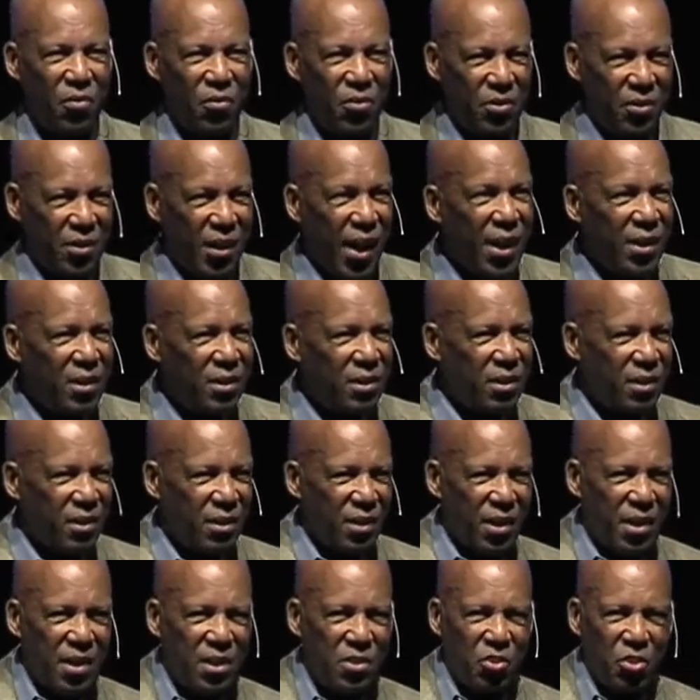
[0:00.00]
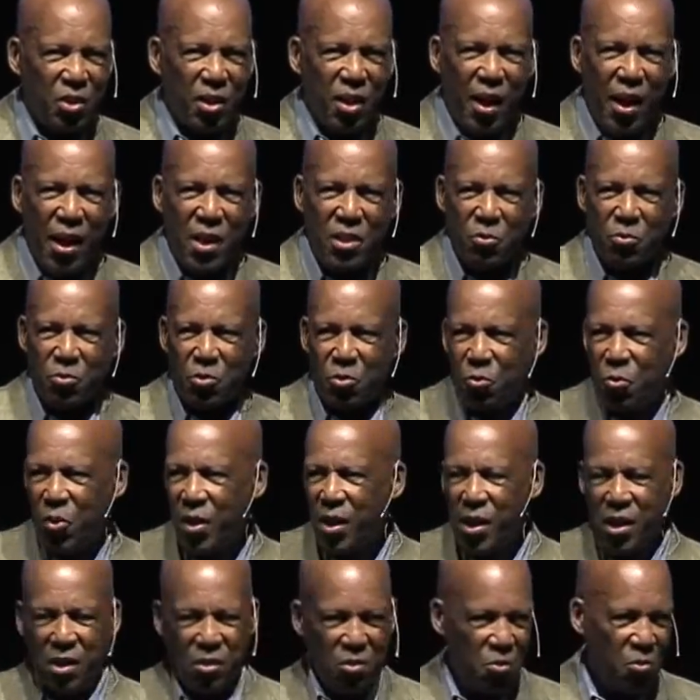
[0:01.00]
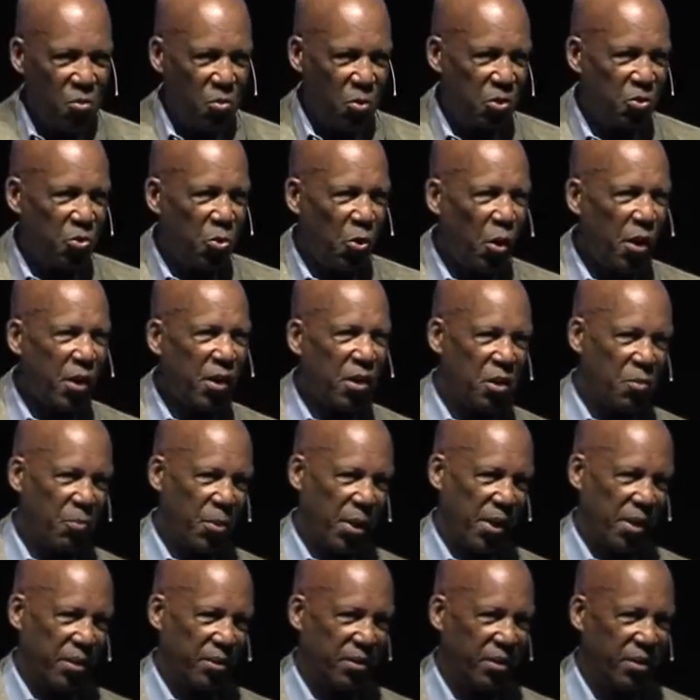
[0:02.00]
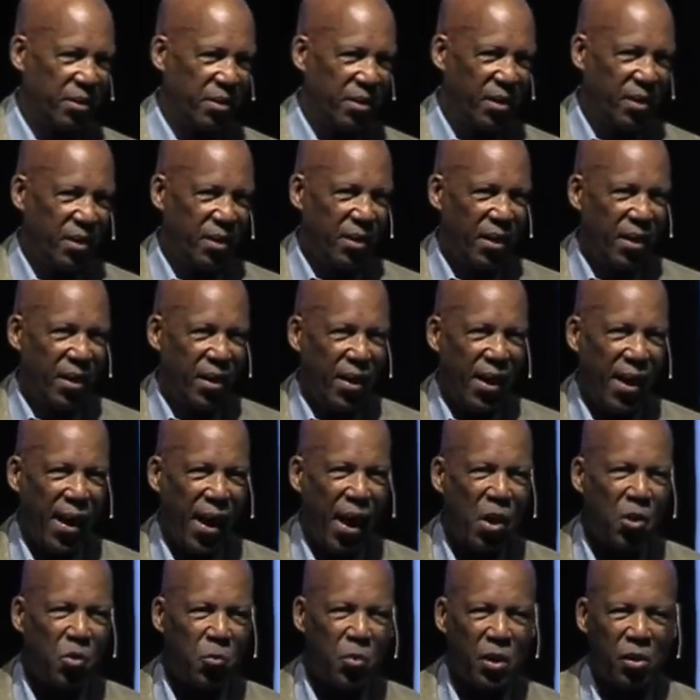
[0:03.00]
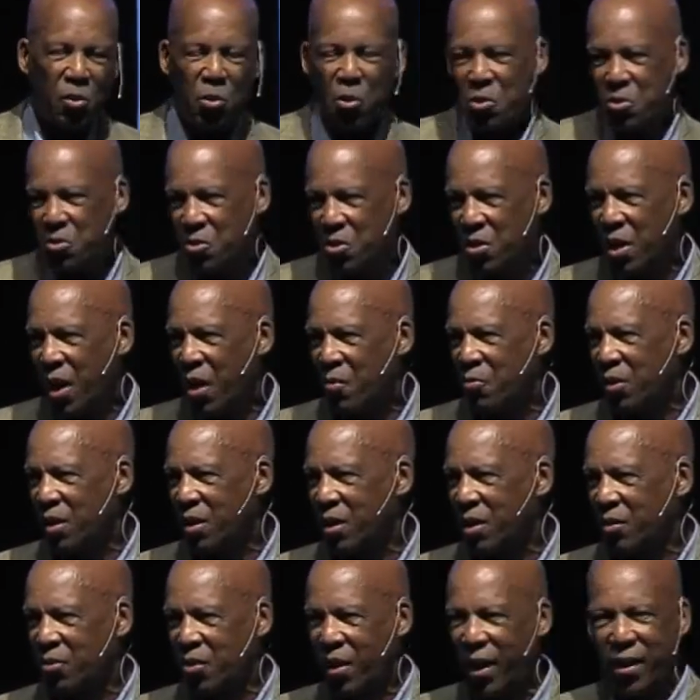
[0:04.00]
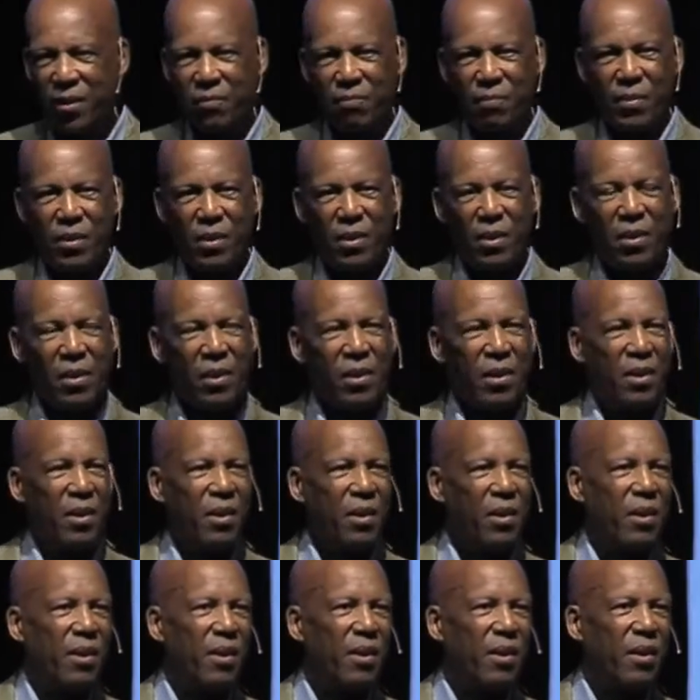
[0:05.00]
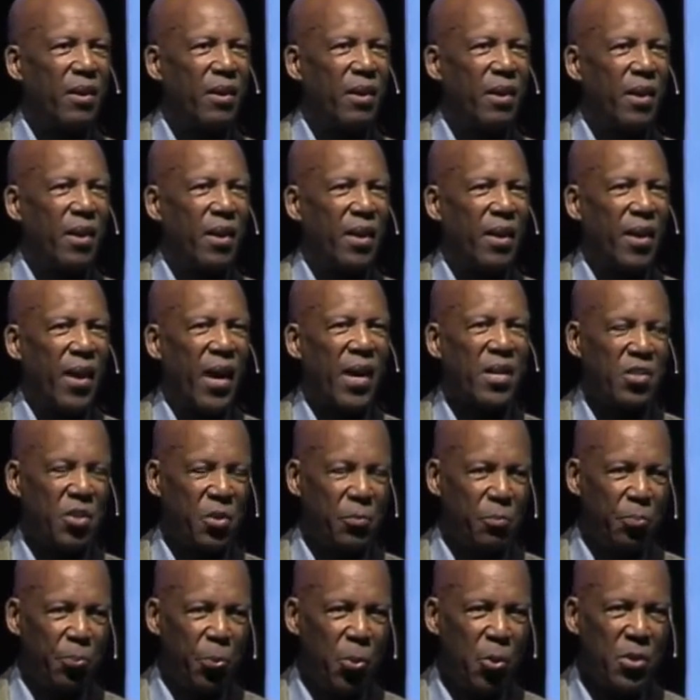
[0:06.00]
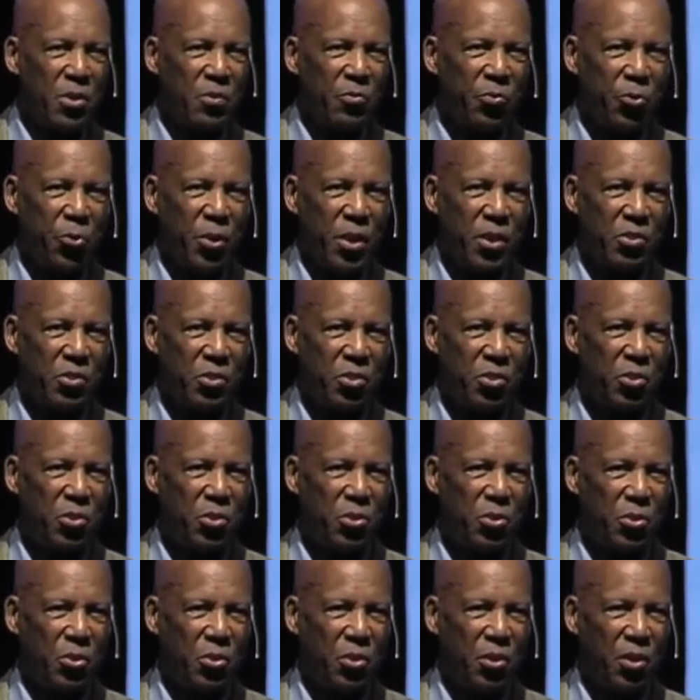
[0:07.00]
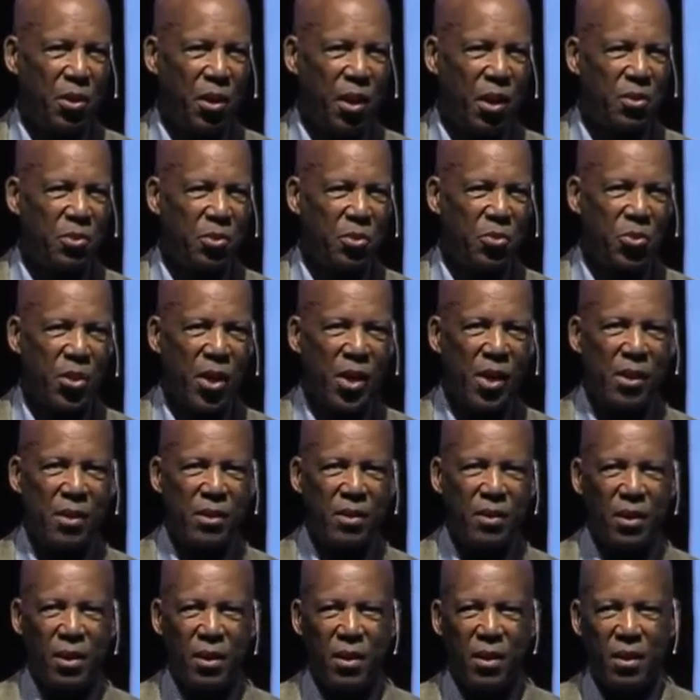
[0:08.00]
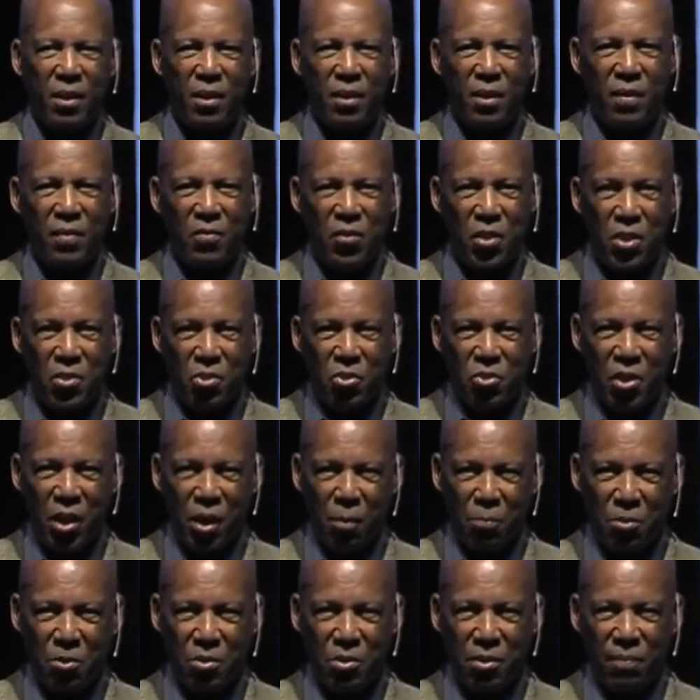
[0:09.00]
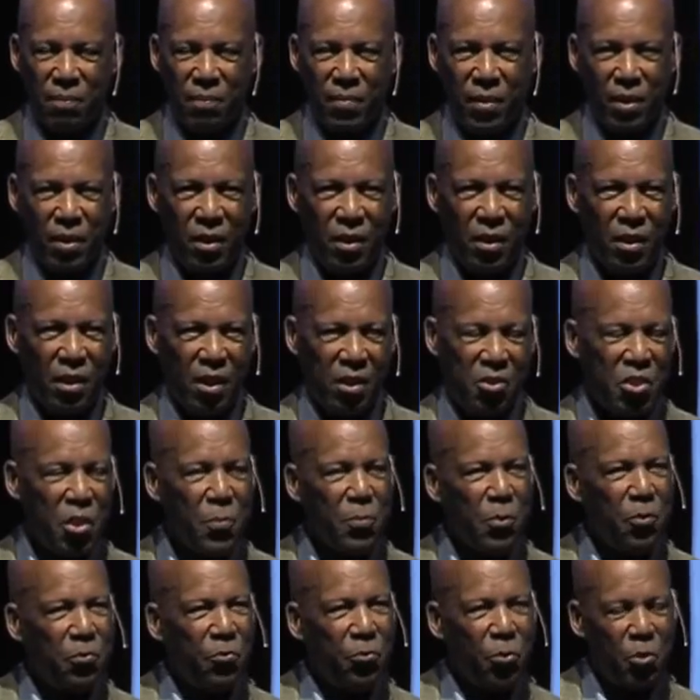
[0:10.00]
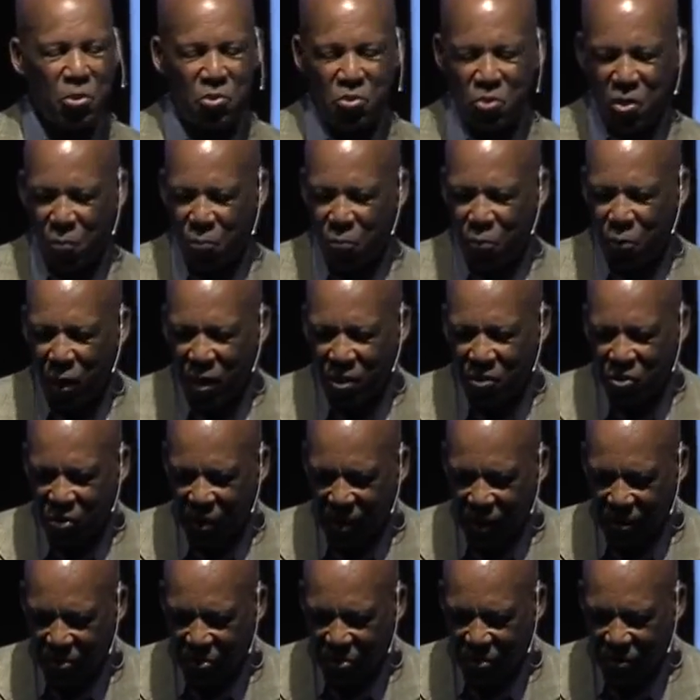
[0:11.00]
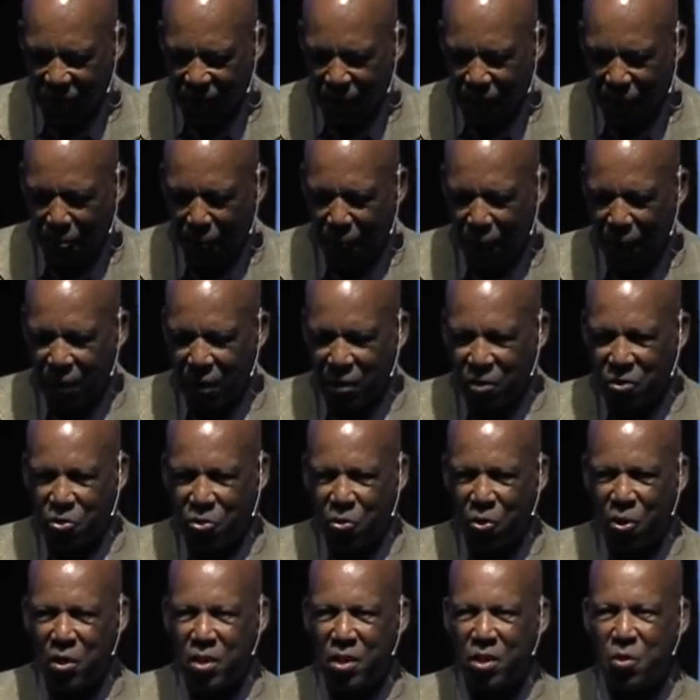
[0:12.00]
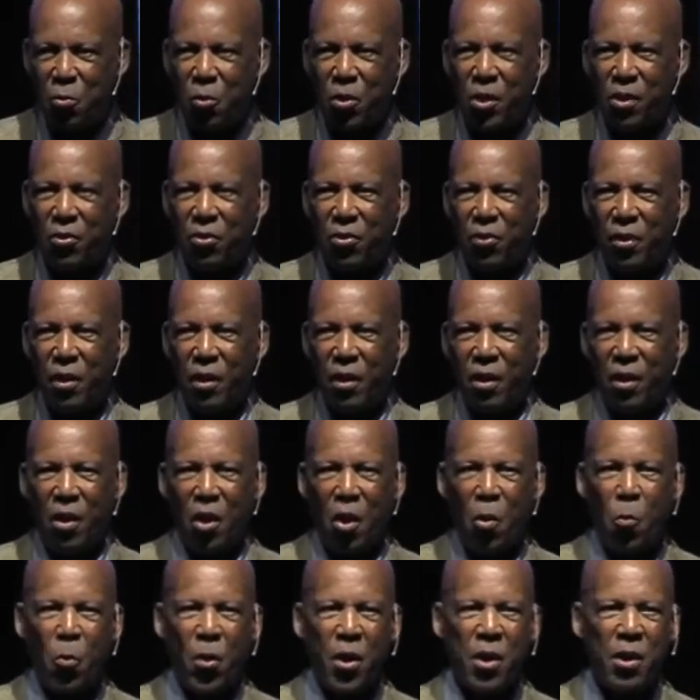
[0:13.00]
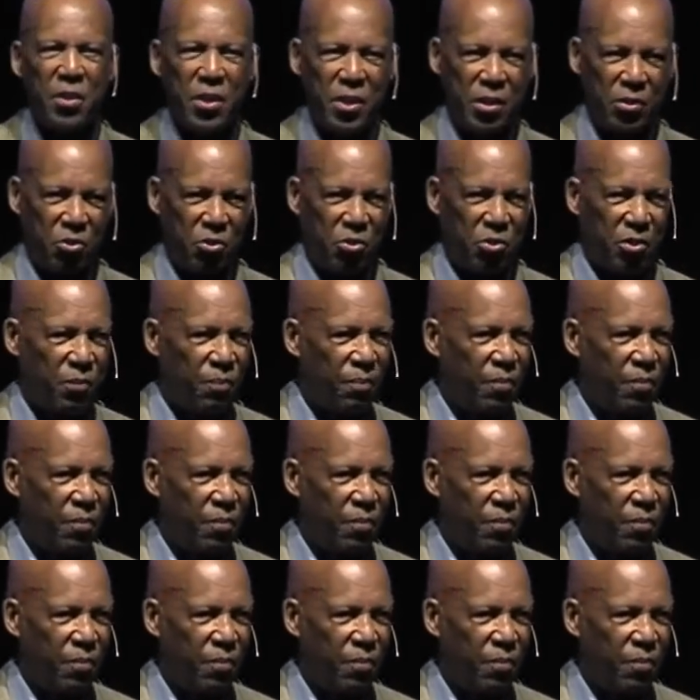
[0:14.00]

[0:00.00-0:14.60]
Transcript: That is the kind of terrain we're talking about. How do we learn to navigate that? And it's important for us to understand these steps, a simple four-step process, starting with awareness,